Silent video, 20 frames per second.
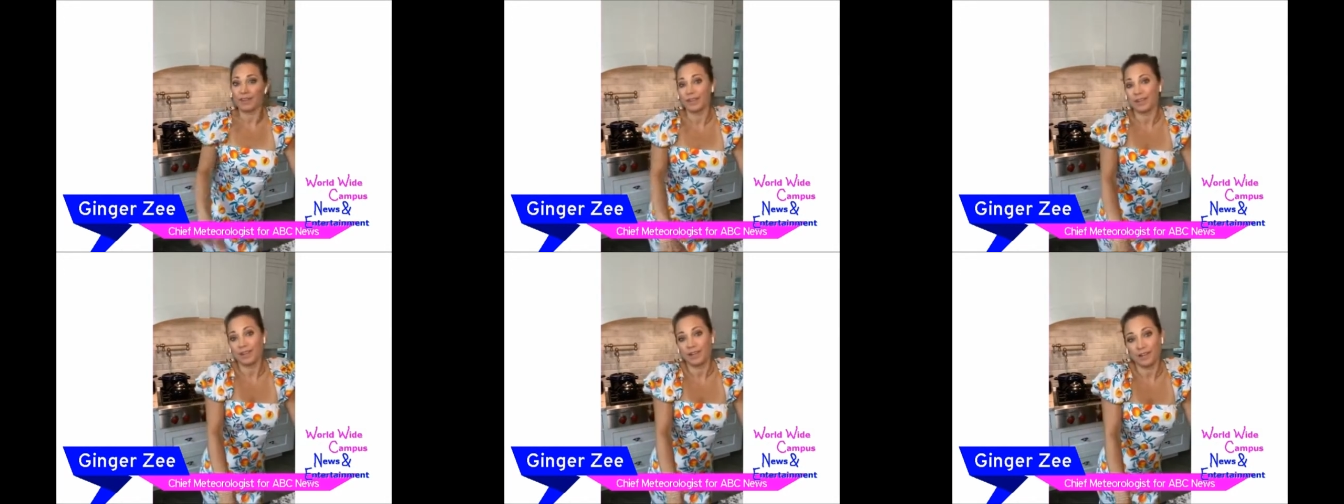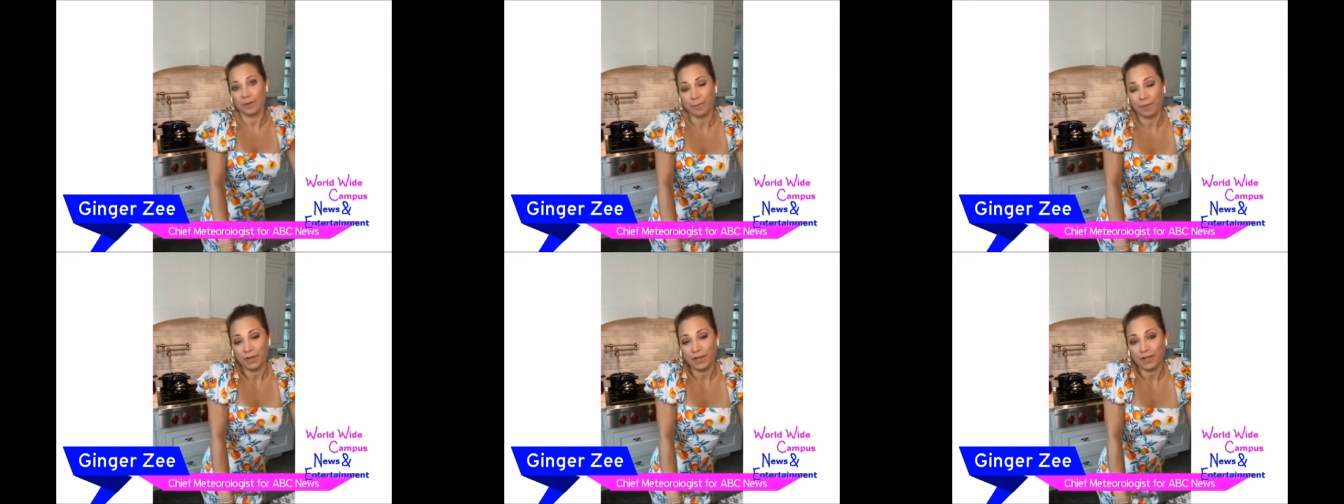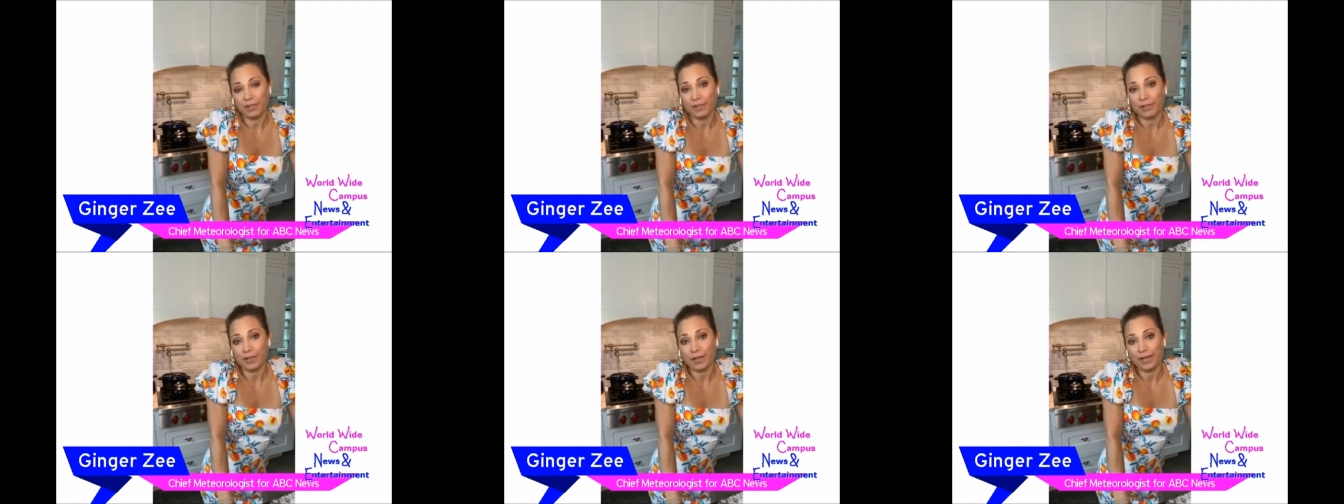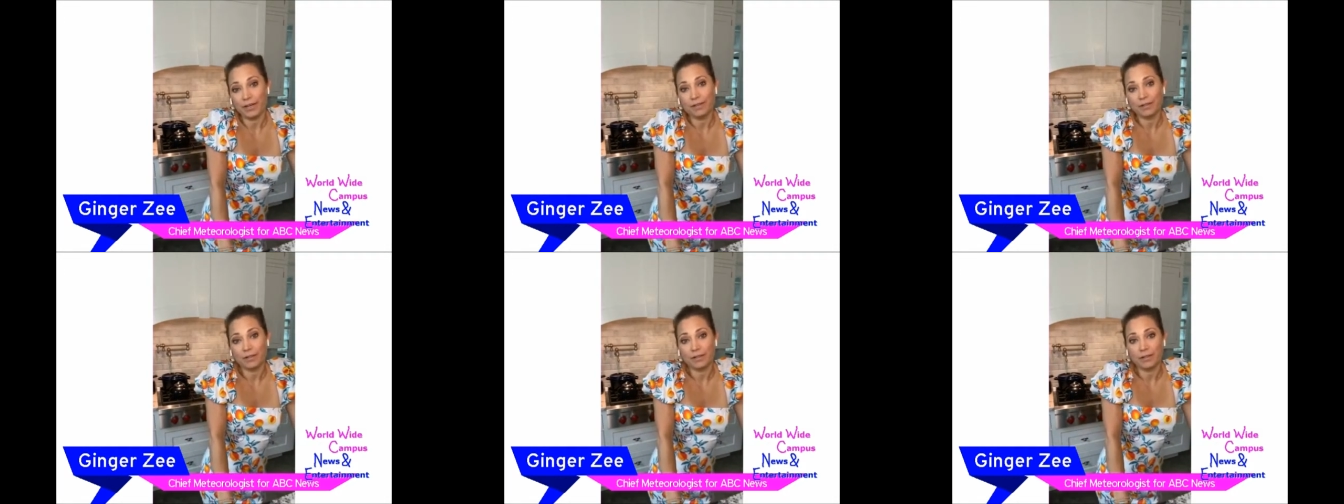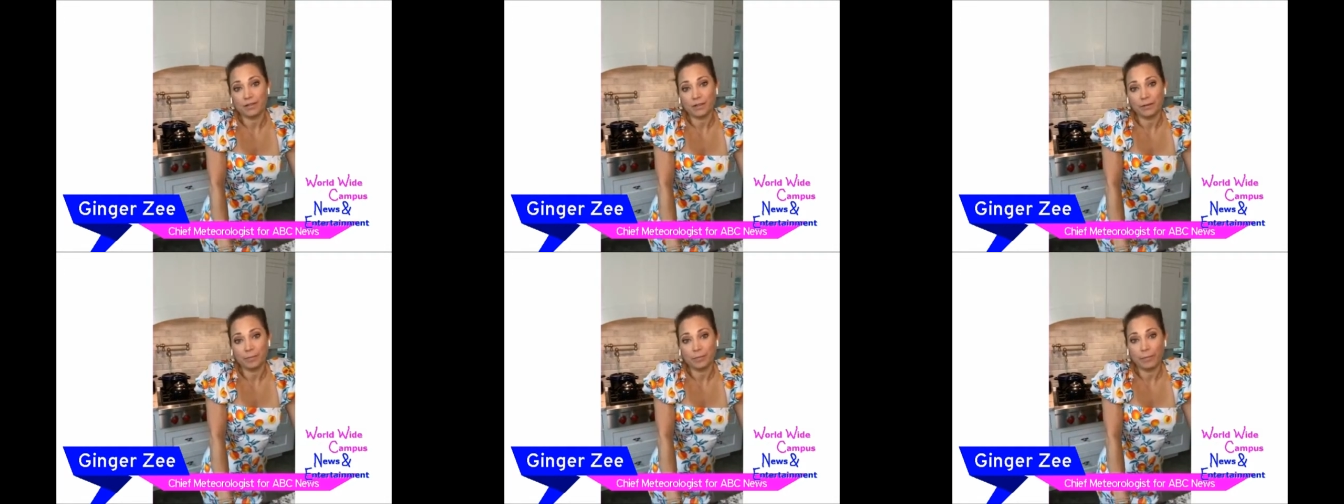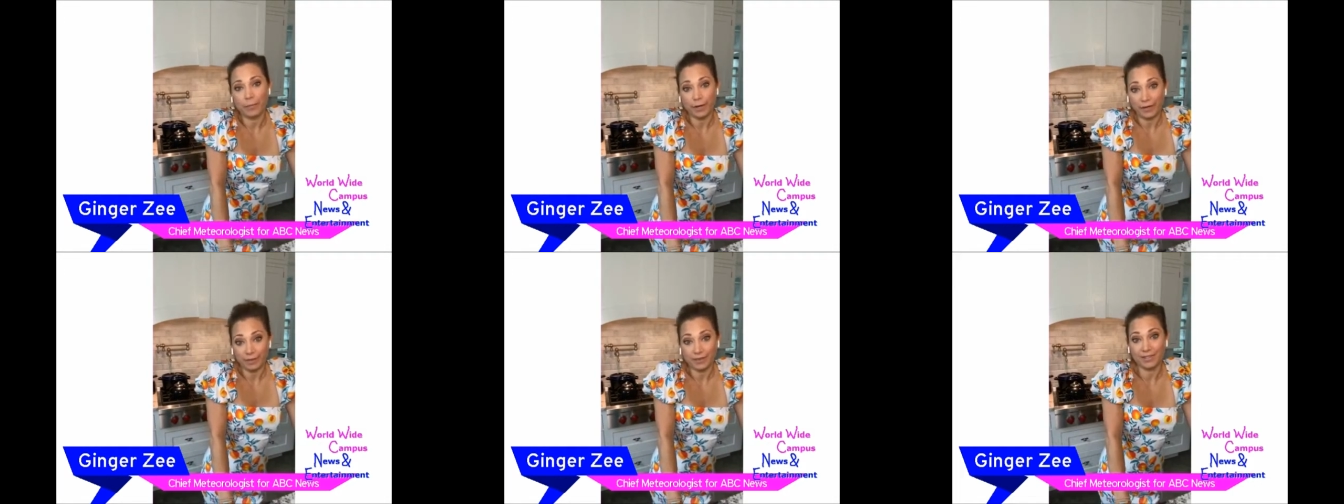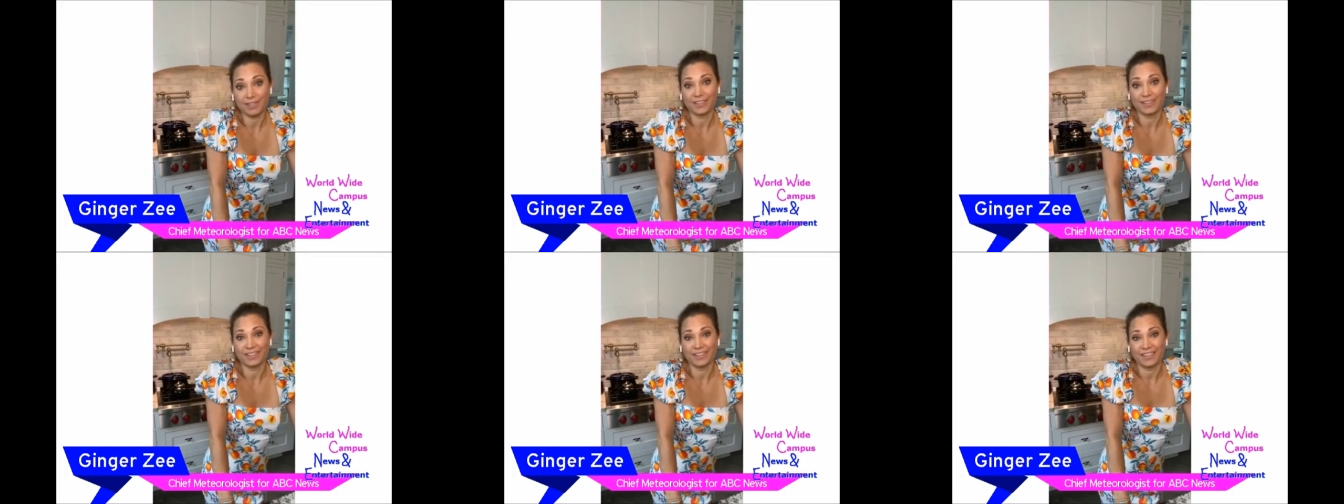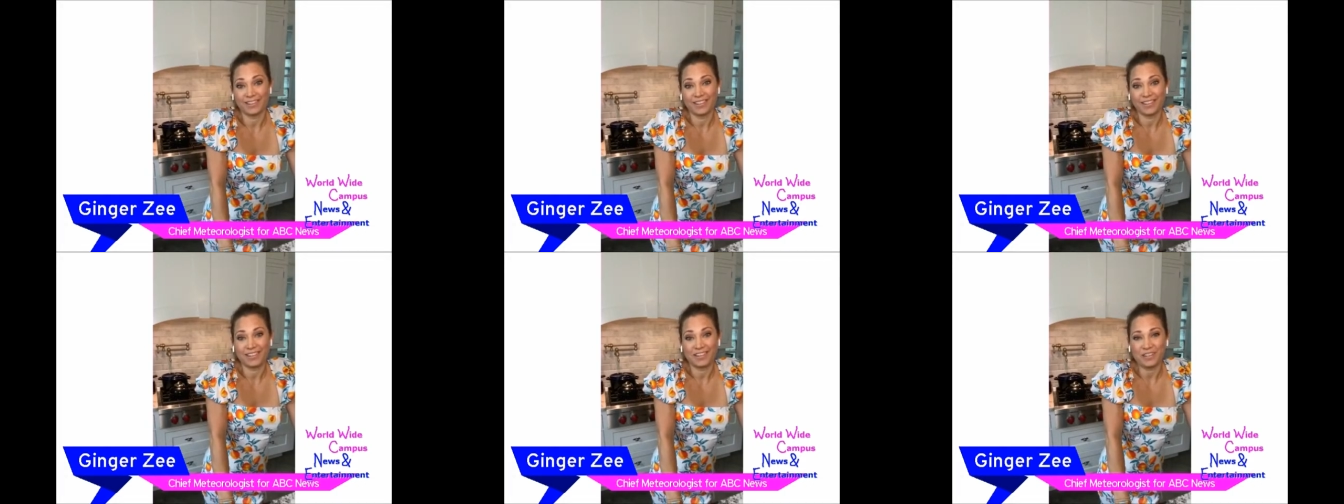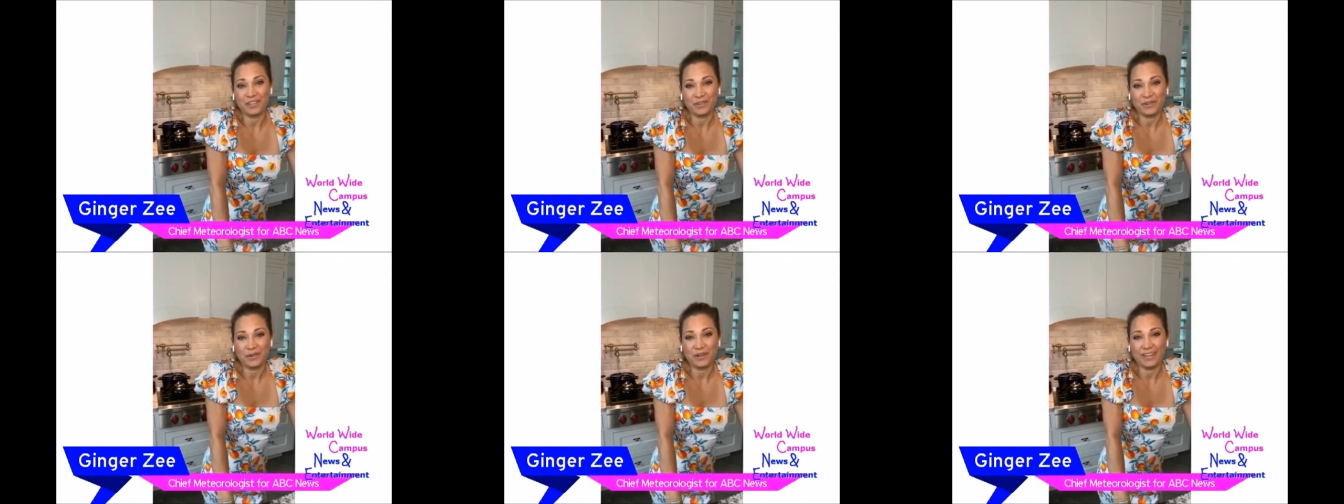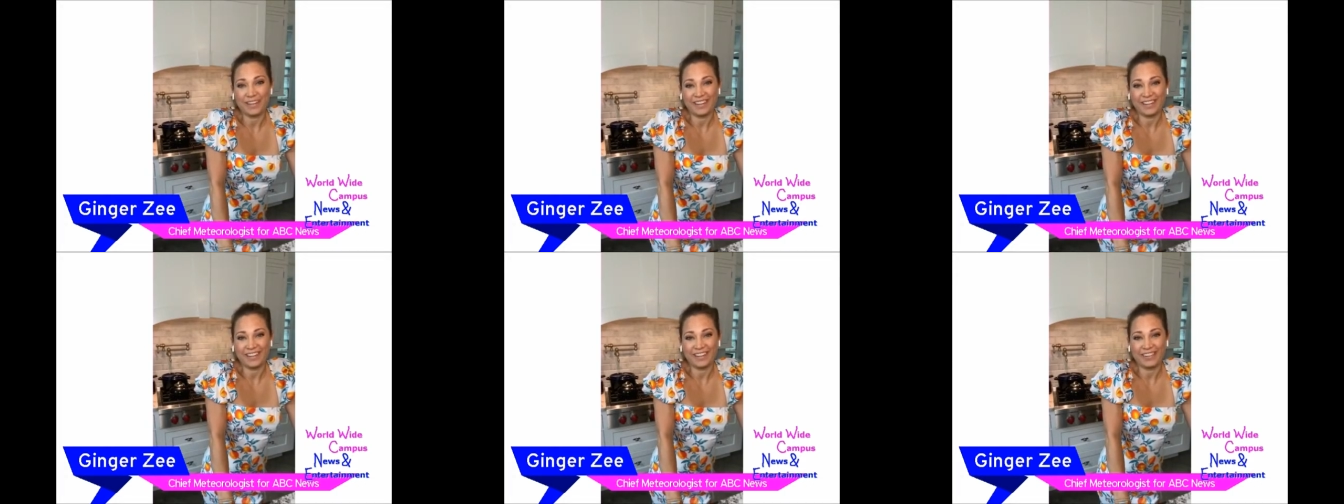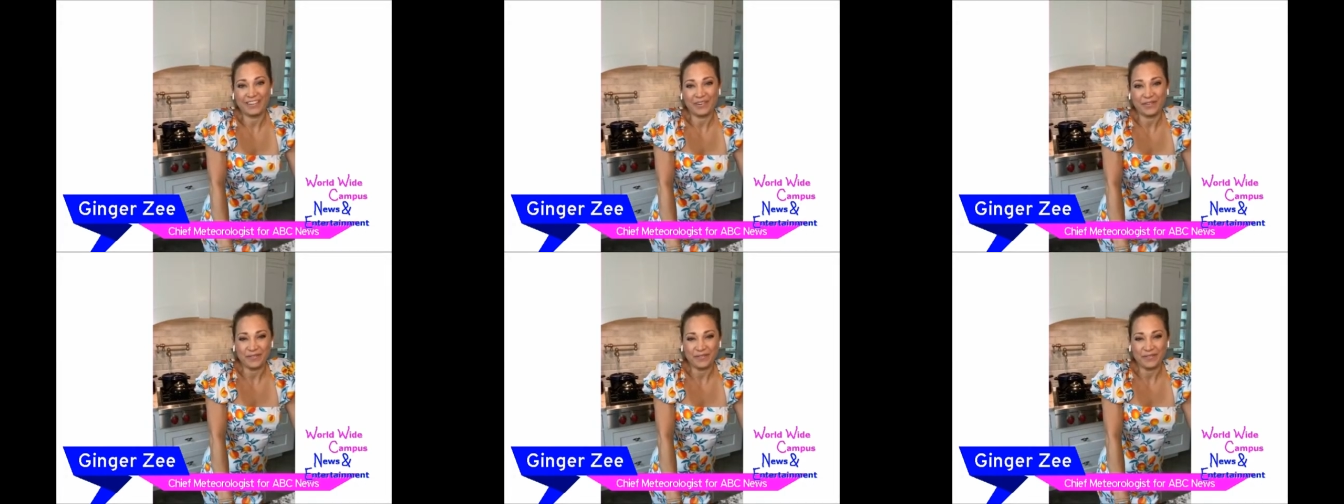in a peach dress, but joining